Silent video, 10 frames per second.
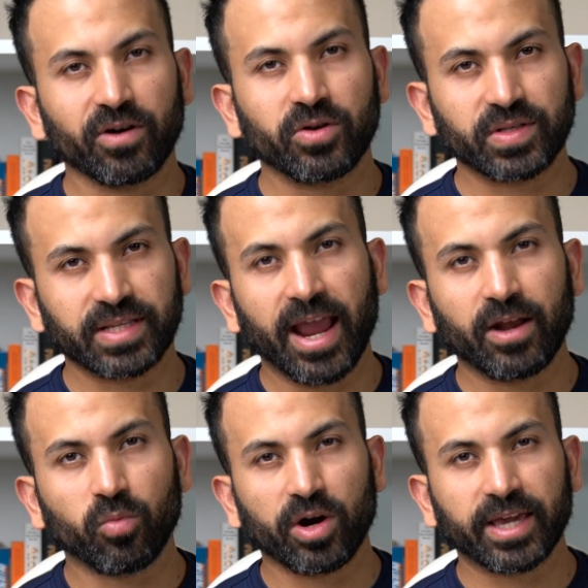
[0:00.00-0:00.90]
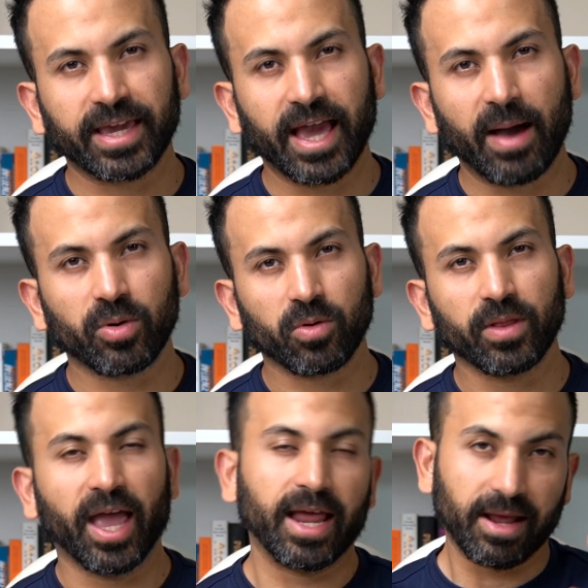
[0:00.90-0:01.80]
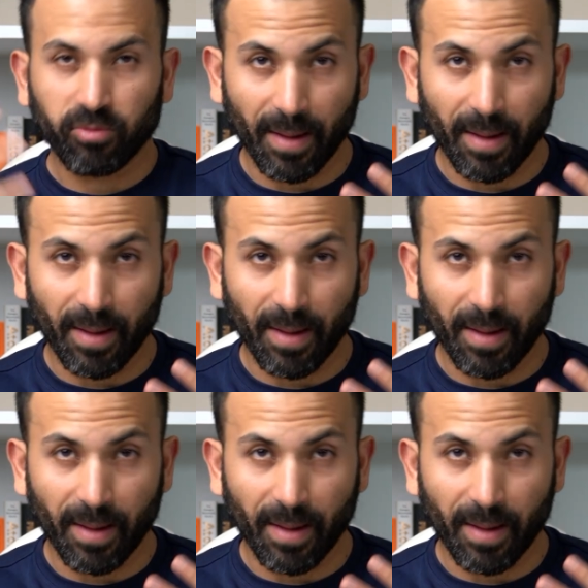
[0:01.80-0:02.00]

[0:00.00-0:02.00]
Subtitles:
understand working capital and